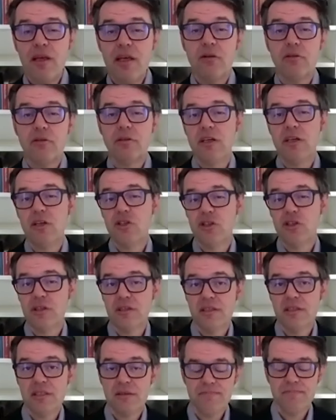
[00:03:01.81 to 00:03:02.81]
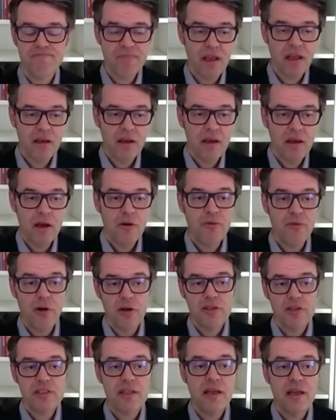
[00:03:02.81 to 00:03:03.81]
conditions.
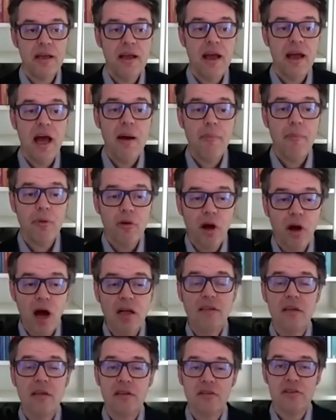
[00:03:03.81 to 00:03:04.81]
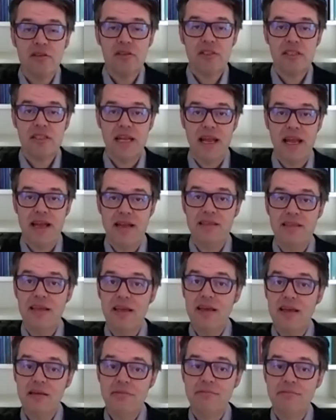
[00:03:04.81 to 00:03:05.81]
First, a broad
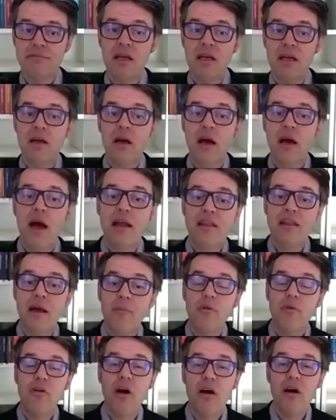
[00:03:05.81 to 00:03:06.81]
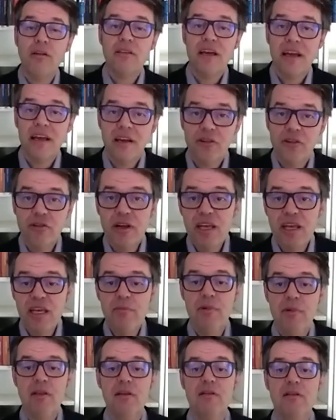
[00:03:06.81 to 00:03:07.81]
understanding and a broad
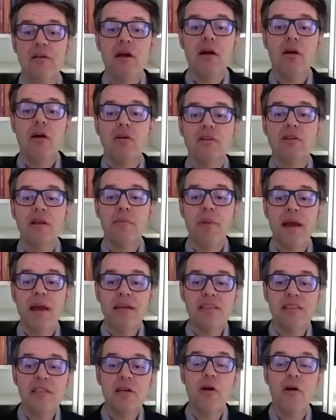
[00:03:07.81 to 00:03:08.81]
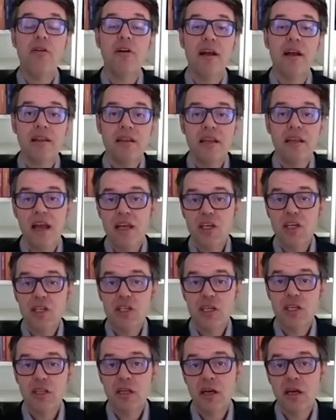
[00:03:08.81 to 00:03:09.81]
agreement on the basic
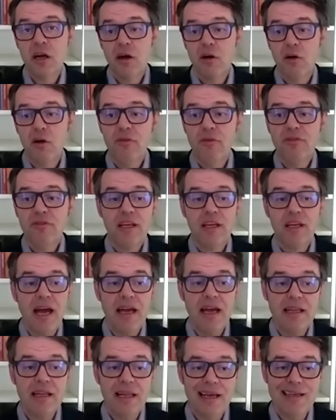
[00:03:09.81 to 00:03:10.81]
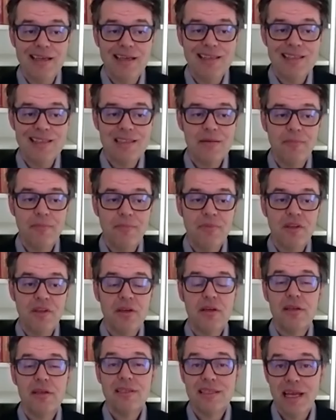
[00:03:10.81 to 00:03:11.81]
orientation of the guidelines.
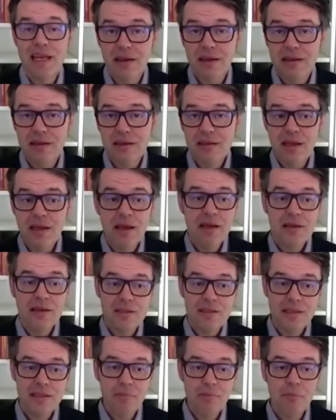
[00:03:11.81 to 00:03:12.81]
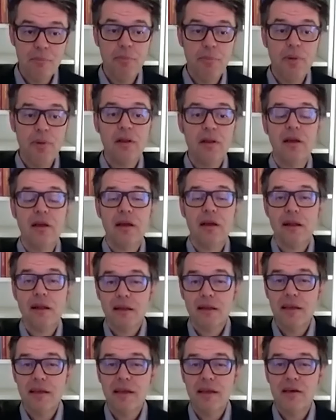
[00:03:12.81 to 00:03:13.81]
Second, simple,
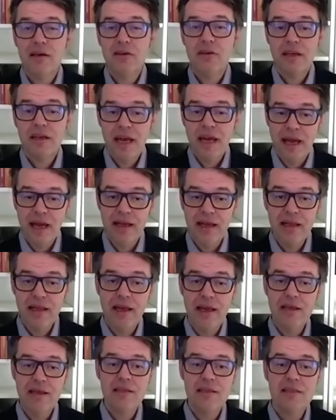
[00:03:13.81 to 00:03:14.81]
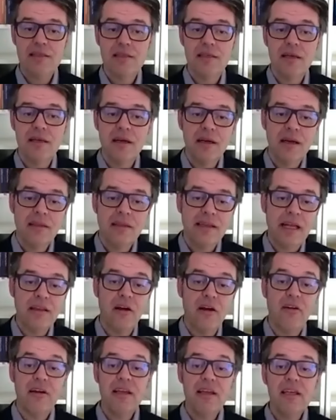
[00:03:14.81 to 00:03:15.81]
clear guidelines that
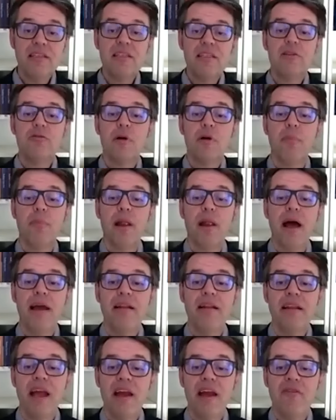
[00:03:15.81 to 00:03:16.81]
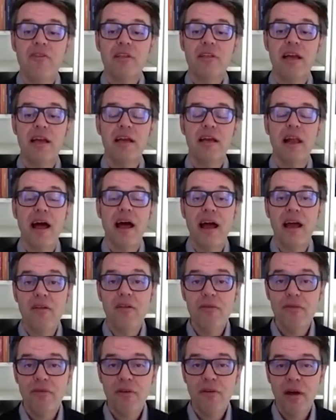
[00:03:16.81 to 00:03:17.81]
are easy to apply in everyday
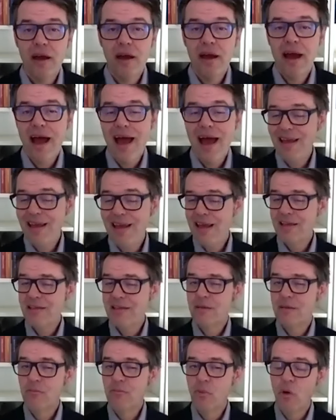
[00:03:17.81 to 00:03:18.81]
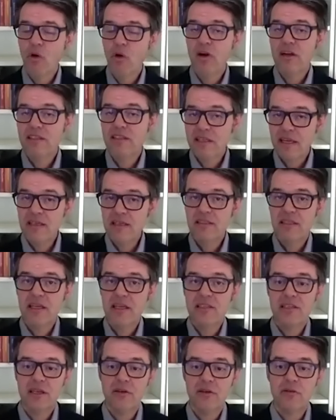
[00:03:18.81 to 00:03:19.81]
life. I guess more is less
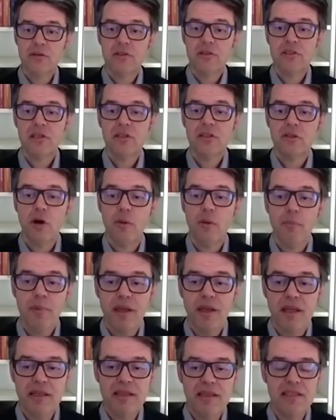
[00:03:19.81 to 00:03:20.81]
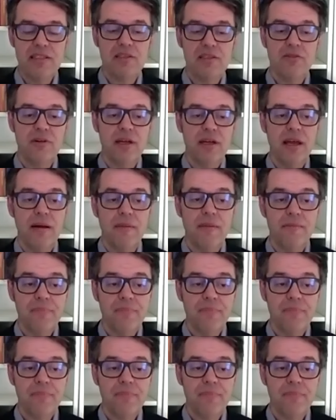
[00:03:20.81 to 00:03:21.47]
is a good topic in this area